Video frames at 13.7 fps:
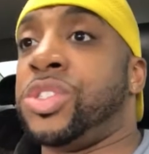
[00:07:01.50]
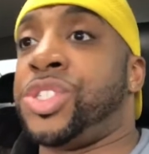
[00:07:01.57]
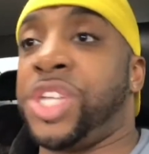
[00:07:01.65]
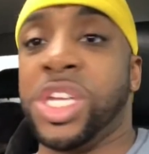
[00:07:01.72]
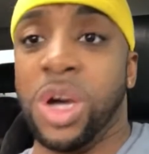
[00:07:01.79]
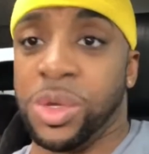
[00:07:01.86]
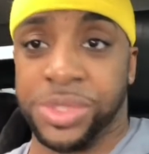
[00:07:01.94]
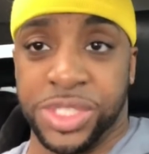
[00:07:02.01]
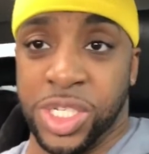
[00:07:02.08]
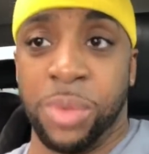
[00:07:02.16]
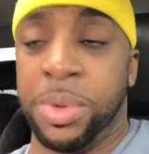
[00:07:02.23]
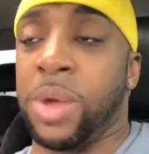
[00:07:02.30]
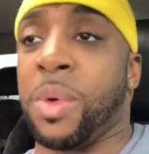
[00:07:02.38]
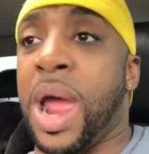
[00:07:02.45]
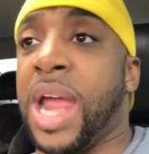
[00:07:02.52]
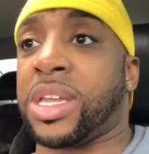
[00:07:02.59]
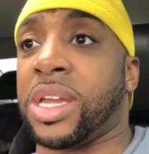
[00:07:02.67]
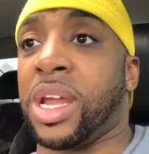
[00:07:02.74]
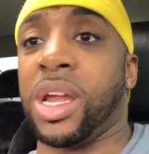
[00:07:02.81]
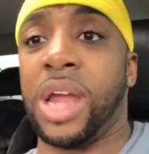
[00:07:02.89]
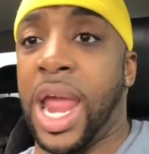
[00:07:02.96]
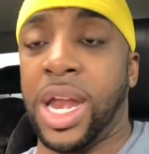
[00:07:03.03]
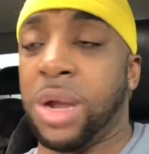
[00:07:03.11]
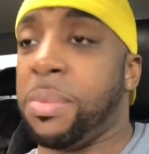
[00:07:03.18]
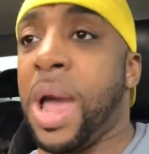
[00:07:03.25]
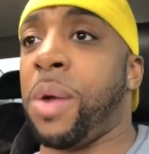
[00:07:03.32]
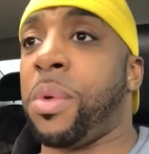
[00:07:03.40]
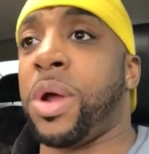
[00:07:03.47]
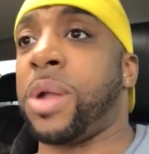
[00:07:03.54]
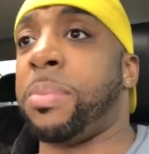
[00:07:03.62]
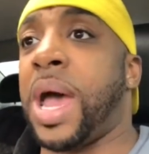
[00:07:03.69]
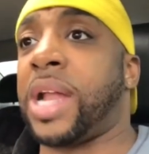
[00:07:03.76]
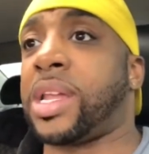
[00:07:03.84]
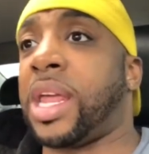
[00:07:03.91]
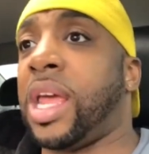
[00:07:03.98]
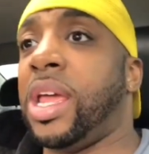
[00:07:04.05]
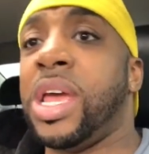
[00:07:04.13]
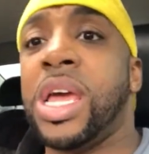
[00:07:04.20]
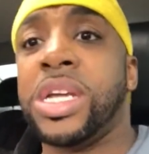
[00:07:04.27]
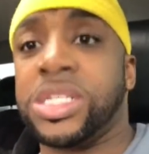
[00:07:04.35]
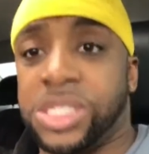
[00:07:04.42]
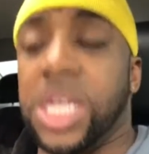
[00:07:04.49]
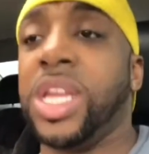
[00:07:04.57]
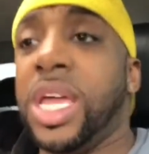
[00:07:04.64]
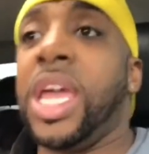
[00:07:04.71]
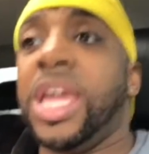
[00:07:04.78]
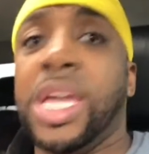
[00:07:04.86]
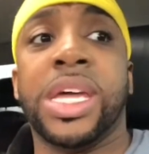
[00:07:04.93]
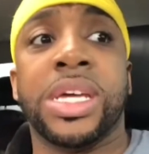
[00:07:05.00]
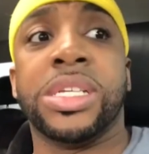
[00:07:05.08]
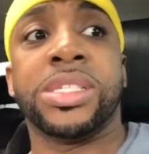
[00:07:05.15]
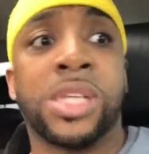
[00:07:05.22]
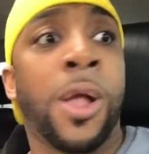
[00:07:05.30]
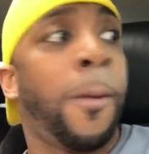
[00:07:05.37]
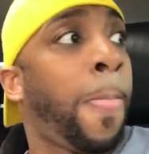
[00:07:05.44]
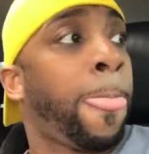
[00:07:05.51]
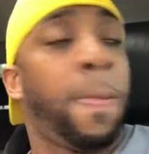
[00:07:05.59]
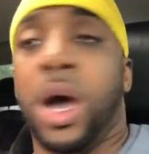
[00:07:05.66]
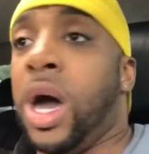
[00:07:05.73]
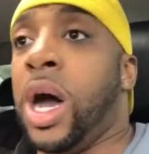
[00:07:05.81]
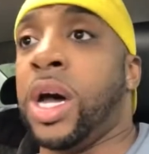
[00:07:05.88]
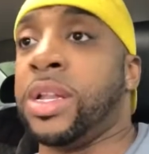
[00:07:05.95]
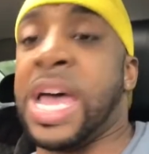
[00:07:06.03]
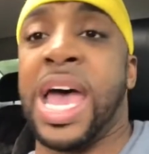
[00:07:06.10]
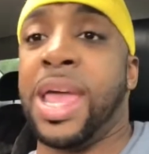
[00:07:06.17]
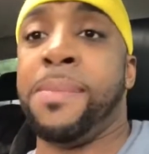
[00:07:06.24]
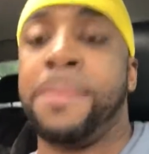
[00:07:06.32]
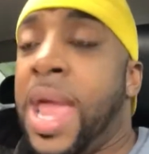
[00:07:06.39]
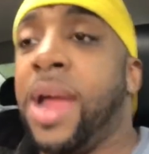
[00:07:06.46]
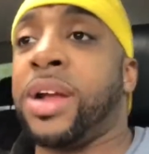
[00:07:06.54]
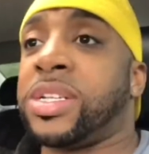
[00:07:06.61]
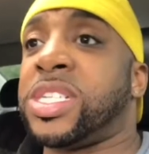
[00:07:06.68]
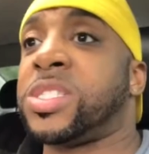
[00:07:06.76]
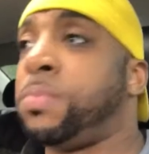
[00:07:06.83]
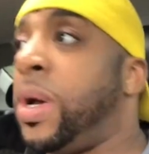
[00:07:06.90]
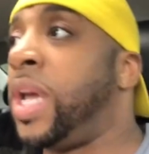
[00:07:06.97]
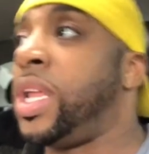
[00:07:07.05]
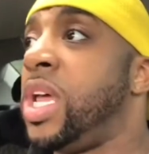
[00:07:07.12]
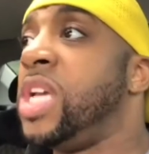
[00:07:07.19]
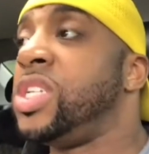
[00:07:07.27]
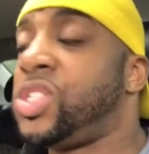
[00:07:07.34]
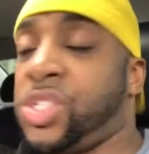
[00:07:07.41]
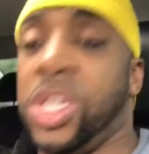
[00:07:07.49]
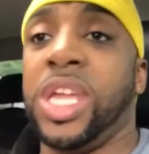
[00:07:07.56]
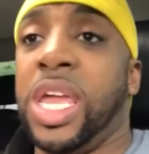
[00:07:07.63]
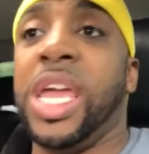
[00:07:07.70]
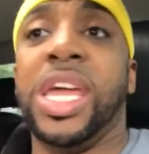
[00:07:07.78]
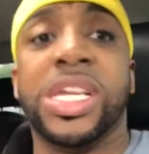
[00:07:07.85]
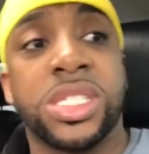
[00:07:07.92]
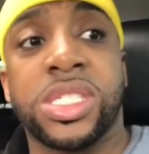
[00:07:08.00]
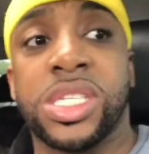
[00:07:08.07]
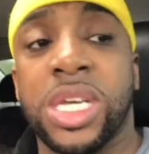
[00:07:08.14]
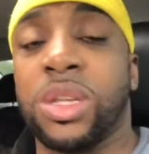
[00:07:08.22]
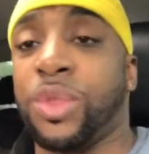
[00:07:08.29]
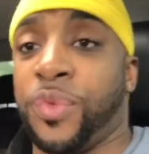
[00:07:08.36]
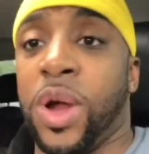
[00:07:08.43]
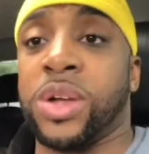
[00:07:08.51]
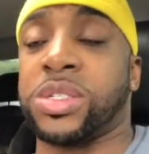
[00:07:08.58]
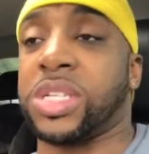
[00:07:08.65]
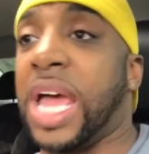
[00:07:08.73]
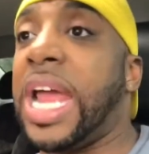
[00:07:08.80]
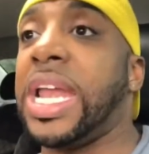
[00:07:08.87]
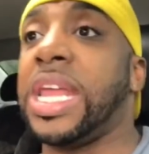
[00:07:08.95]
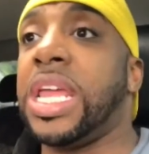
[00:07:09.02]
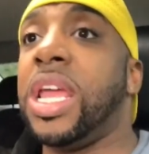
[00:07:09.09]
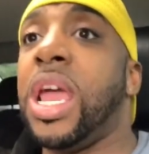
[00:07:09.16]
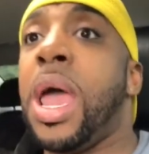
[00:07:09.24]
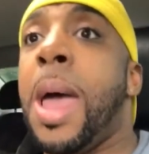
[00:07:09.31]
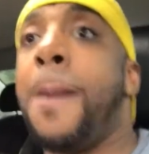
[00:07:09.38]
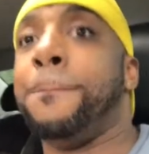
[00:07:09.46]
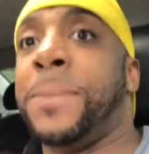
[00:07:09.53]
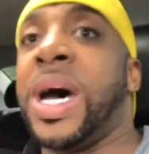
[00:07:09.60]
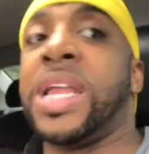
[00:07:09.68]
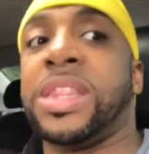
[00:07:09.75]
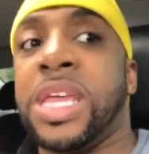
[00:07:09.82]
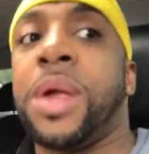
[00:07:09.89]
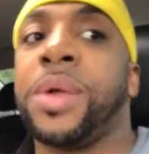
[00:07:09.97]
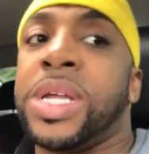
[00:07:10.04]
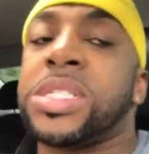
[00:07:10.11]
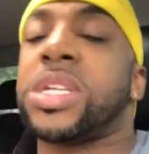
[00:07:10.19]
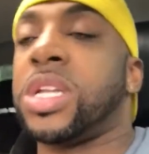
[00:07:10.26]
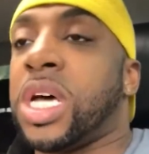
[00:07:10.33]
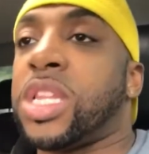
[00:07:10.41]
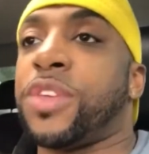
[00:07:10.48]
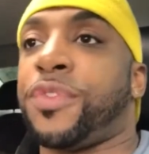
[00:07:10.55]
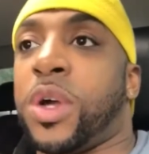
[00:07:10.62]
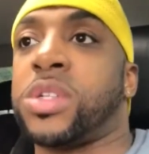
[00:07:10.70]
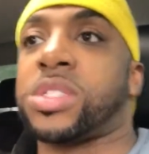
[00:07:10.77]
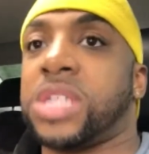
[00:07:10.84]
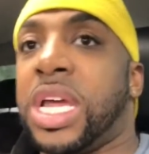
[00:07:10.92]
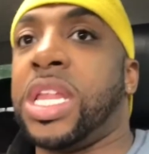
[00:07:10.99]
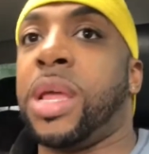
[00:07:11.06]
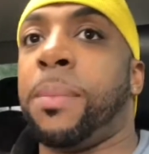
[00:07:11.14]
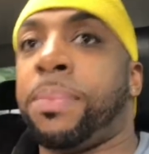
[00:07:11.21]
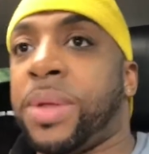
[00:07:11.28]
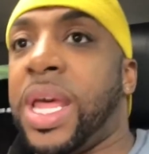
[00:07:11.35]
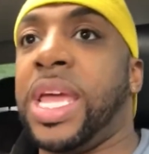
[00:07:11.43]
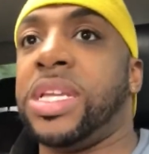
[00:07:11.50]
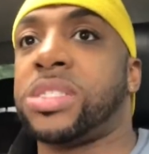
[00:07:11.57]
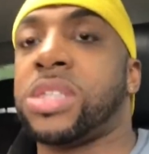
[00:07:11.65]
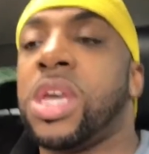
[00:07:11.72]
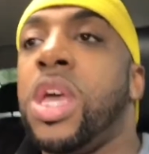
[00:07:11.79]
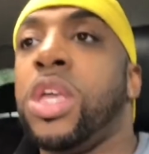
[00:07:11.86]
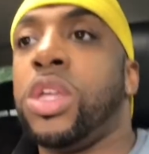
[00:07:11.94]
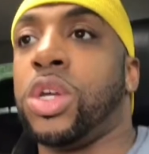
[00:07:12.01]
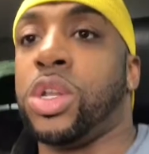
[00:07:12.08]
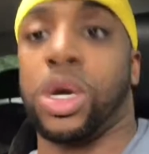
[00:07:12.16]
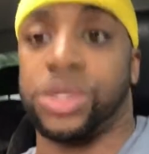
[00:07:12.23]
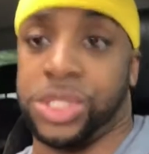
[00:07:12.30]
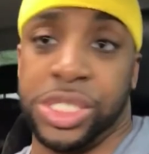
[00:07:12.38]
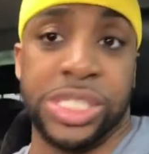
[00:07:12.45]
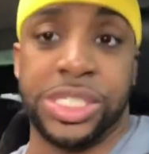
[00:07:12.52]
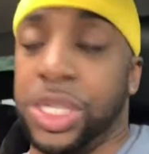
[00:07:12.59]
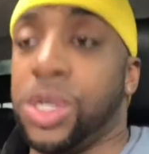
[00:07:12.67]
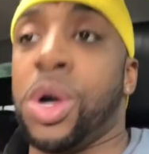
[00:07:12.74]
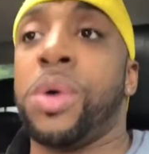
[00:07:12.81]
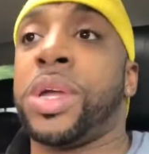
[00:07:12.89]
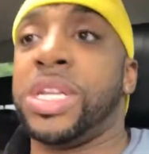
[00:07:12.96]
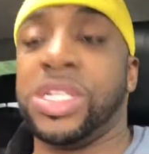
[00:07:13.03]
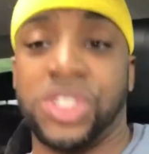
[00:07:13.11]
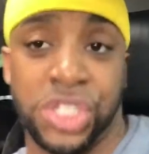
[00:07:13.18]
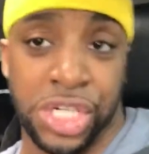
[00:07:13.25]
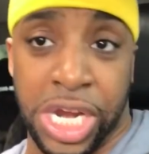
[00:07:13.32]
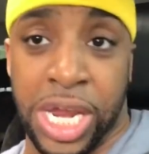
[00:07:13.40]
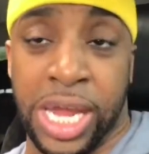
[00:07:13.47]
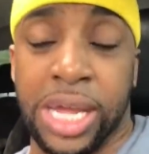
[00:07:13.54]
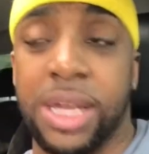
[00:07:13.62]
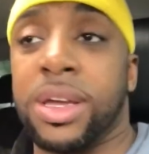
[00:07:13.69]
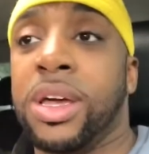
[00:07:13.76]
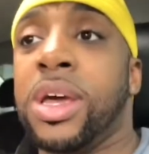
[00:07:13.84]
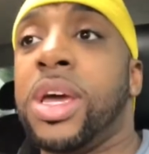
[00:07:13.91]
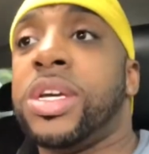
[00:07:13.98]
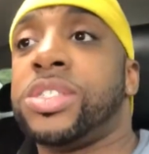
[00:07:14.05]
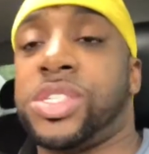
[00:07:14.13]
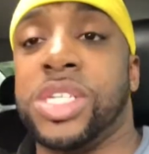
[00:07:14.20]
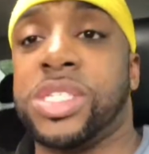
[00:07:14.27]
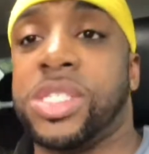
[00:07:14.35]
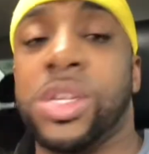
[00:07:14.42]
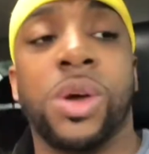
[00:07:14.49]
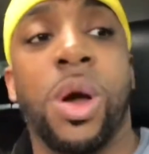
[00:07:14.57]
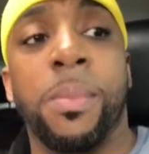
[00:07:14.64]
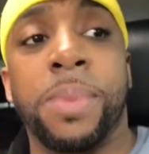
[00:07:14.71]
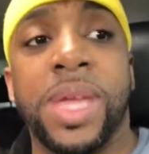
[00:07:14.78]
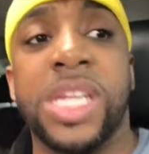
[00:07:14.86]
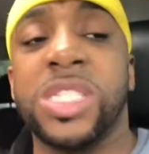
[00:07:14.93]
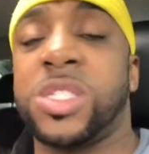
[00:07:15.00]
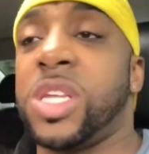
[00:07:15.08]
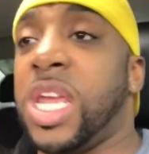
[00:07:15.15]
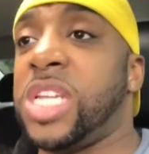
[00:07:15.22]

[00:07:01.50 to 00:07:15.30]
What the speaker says: she going to still be right there. Ain't nobody worried about that. She is not emeritus, but she is still the First Lady. But there is another First Lady in place. You know, she's still going to get a check. She's still going to be in